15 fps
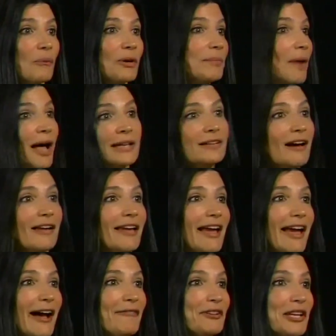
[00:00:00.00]
we might not
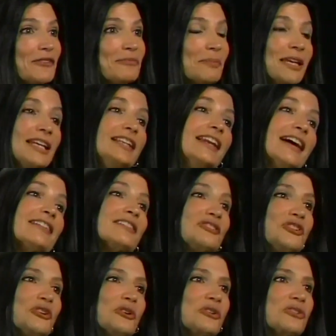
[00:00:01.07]
have enough money
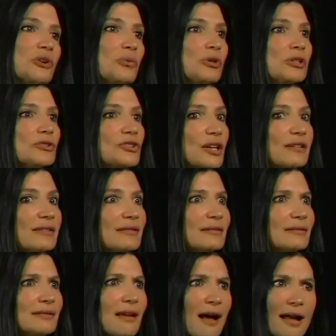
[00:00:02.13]
next year, so we'll just
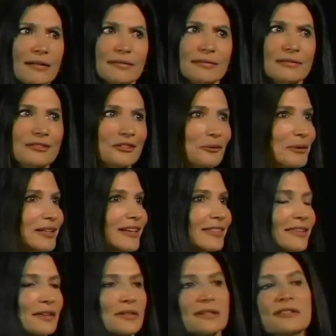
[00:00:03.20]
not do
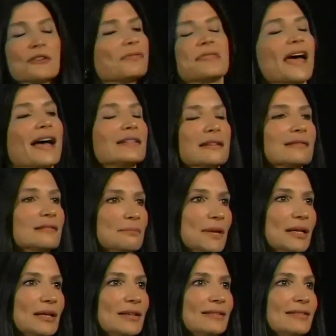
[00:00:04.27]
anything this year. That doesn't
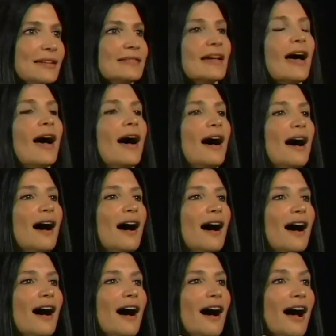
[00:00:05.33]
make any sense.
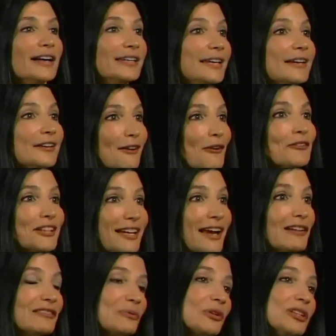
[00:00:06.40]
A kid only
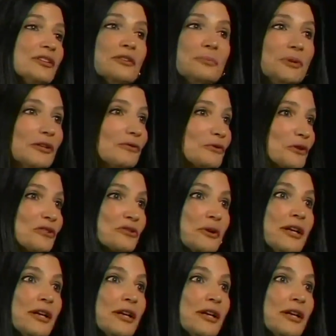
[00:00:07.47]
has 1 year to be a first